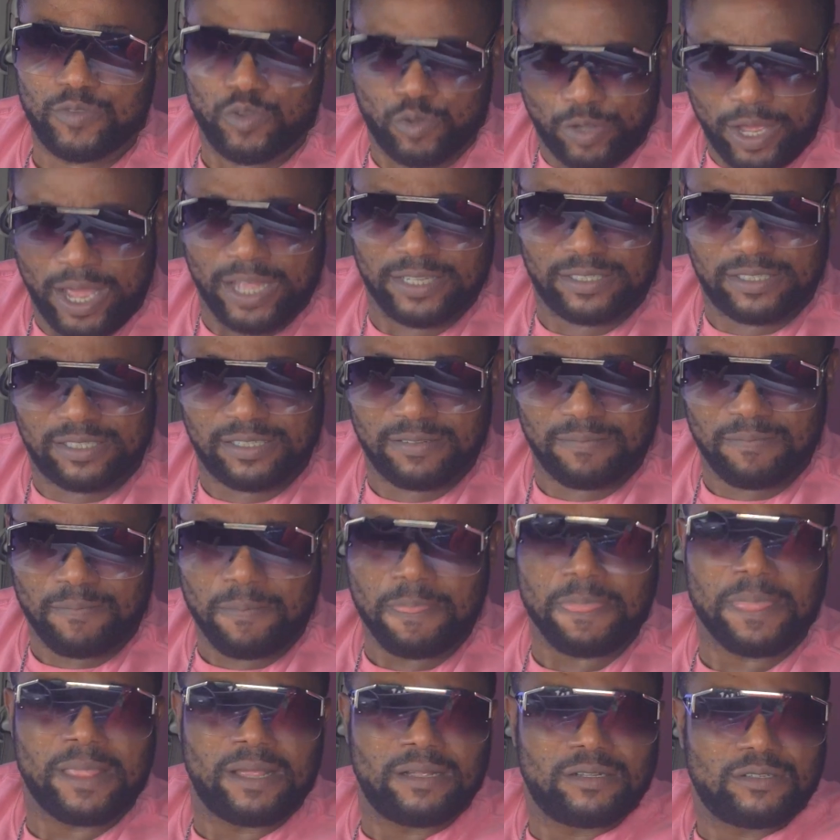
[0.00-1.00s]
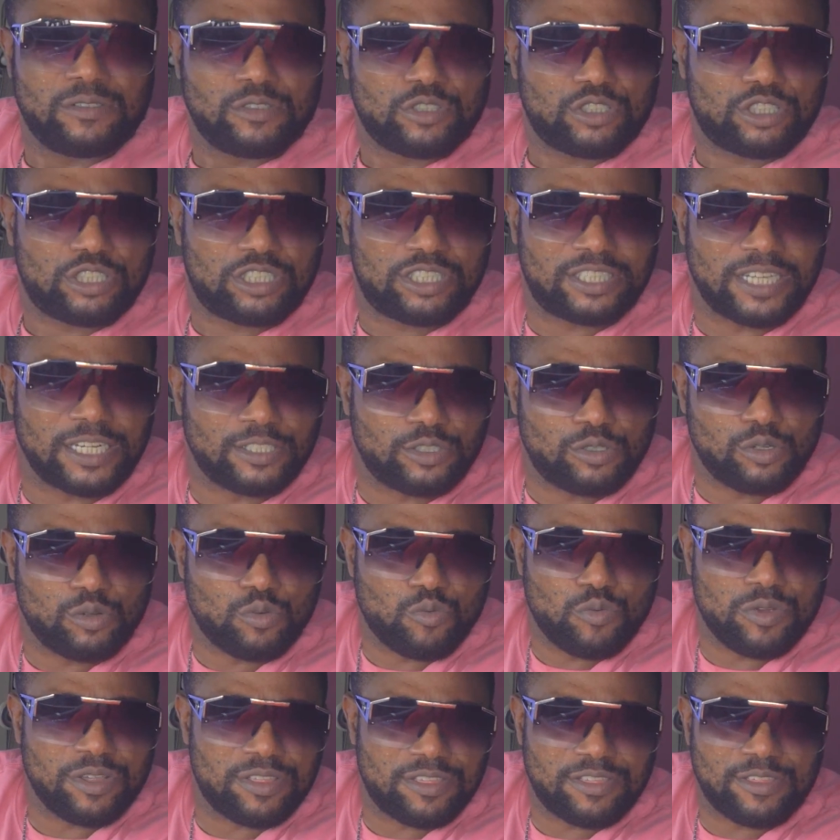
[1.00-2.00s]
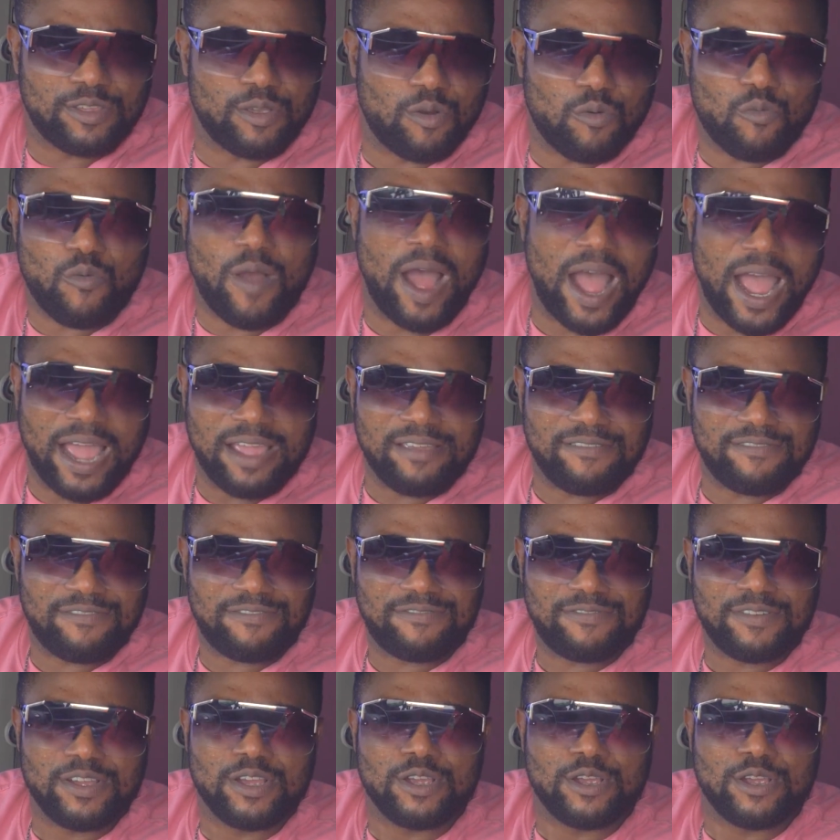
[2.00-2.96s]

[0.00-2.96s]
You get, settle with your wife.